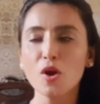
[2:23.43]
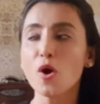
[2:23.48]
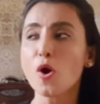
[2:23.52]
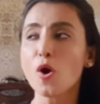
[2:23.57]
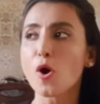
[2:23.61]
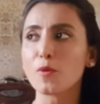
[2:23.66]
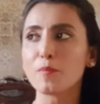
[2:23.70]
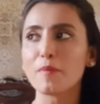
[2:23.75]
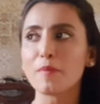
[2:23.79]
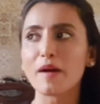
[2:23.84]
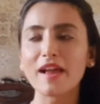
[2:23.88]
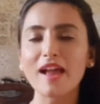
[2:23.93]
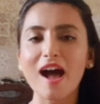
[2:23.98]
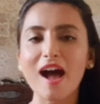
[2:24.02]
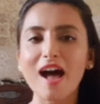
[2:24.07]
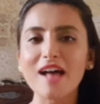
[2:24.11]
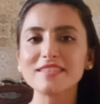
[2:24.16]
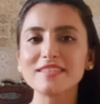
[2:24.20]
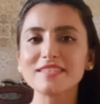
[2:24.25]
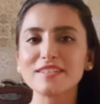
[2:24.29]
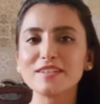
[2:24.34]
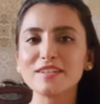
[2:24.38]
or by
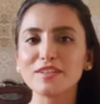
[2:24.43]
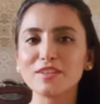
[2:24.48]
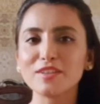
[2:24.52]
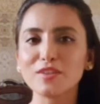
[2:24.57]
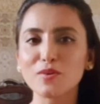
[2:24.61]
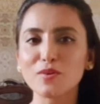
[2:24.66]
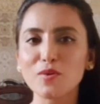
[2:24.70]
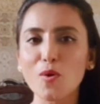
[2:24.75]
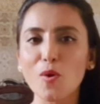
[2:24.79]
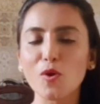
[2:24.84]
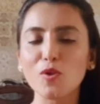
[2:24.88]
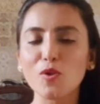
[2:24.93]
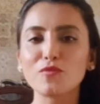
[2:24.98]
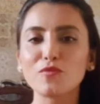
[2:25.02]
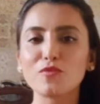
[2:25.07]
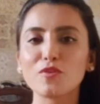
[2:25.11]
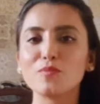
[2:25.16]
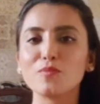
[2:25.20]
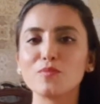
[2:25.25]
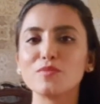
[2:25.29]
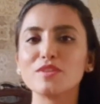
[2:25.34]
answering the call from